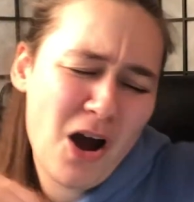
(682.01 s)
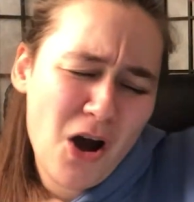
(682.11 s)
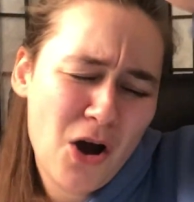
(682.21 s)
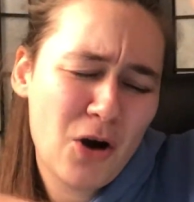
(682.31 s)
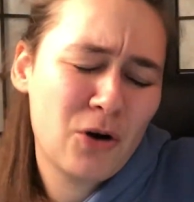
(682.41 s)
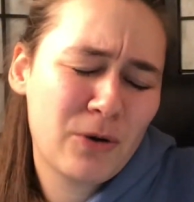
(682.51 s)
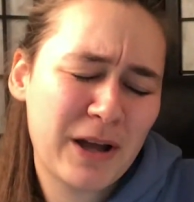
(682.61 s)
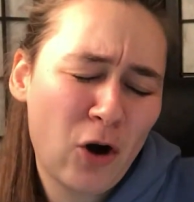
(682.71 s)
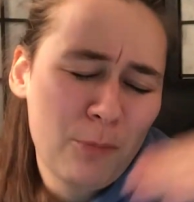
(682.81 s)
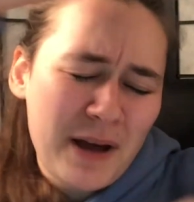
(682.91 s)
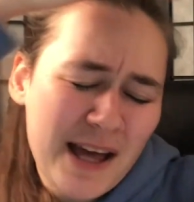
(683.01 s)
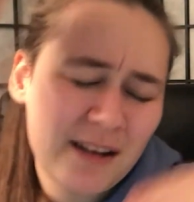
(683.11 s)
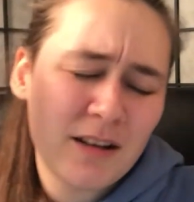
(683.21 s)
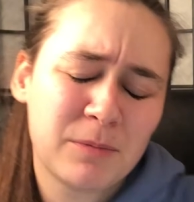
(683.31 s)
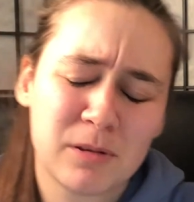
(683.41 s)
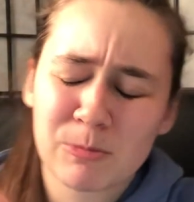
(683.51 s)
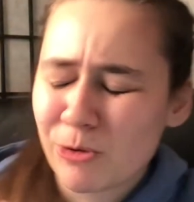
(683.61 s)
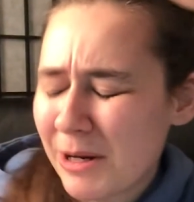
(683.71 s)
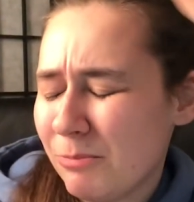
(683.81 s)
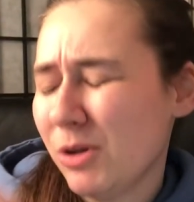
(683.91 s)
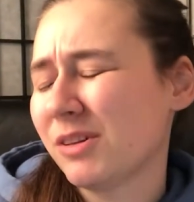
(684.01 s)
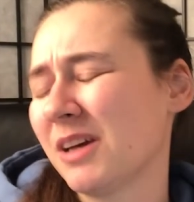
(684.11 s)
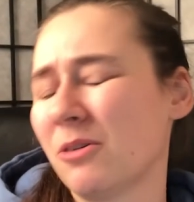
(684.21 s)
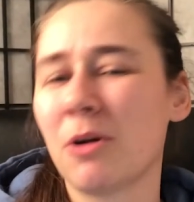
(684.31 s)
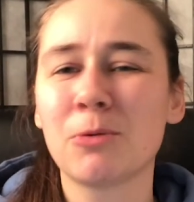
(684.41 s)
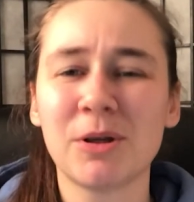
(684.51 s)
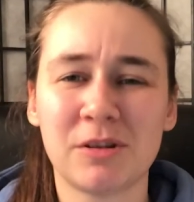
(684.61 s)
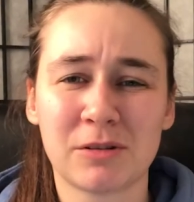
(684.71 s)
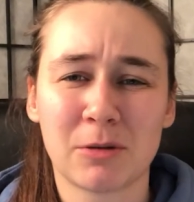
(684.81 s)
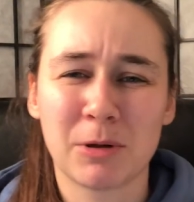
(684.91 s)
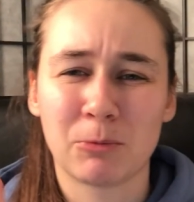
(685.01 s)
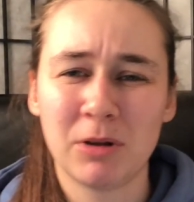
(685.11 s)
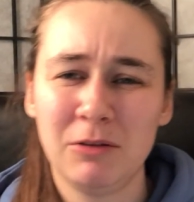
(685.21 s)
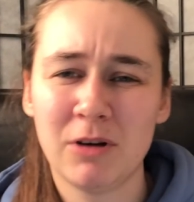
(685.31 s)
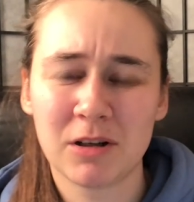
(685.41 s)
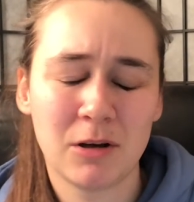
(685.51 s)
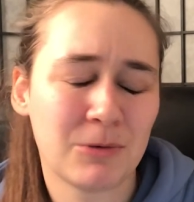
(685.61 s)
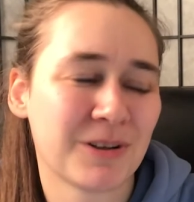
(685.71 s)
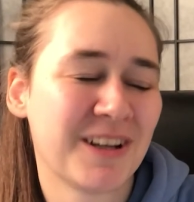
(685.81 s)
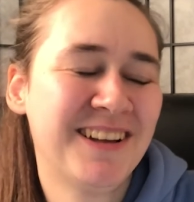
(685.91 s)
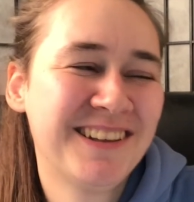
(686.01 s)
Oh, I hope I added in some great music here, otherwise it's gonna be really fucking awkward.